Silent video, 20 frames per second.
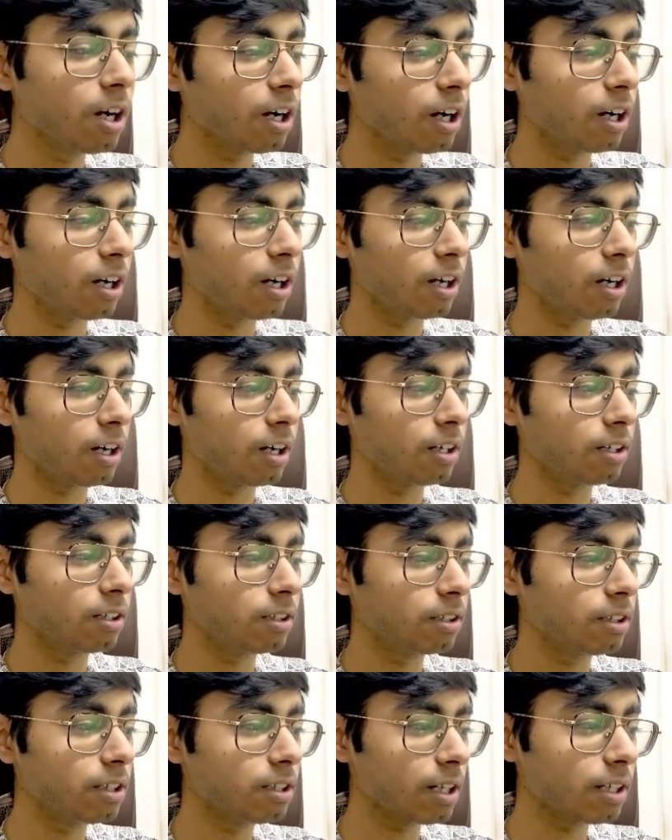Uh,
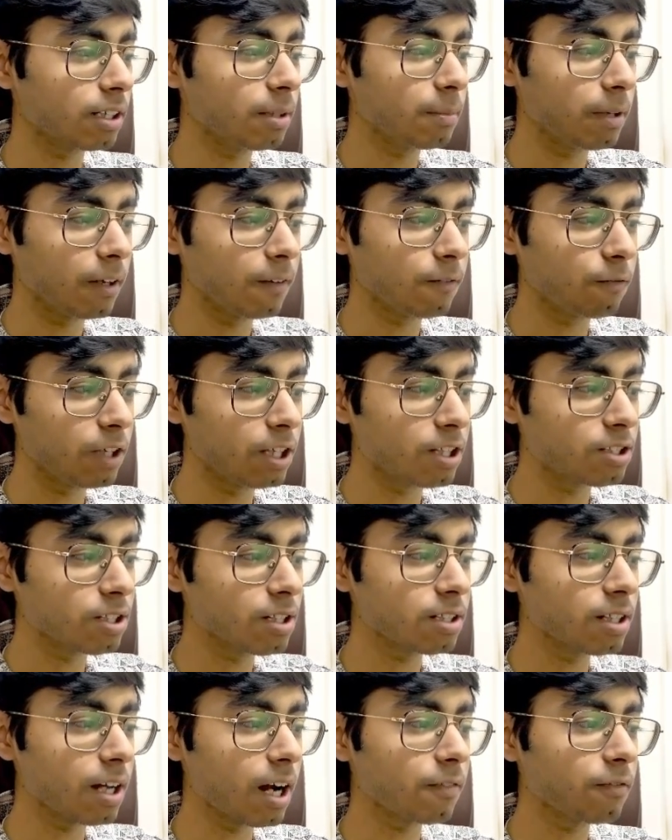these are the main
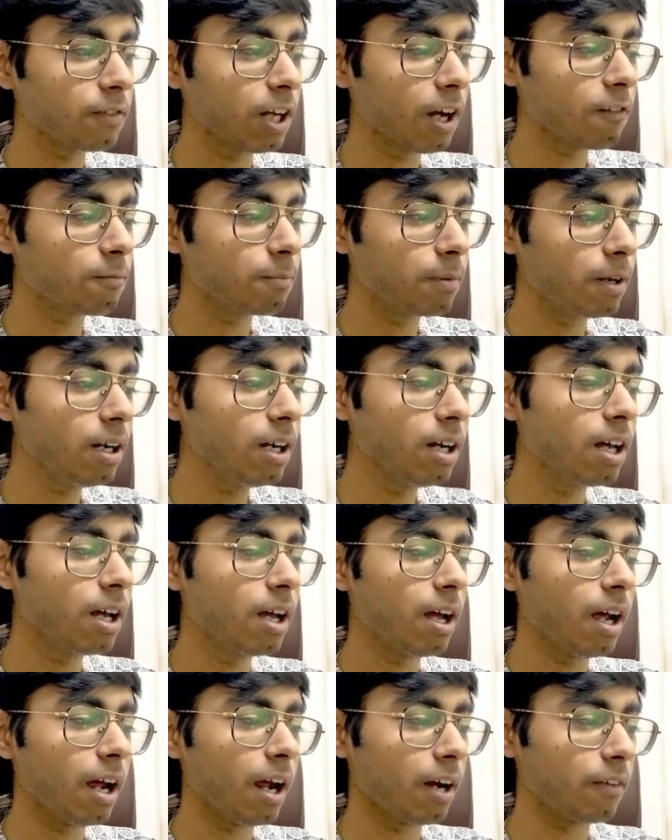features that we have built
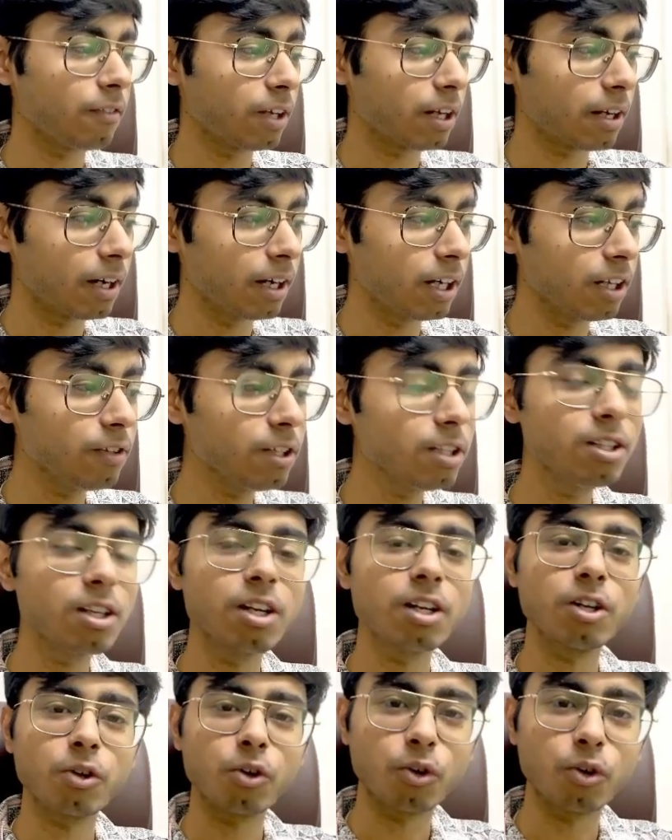and we are ready with.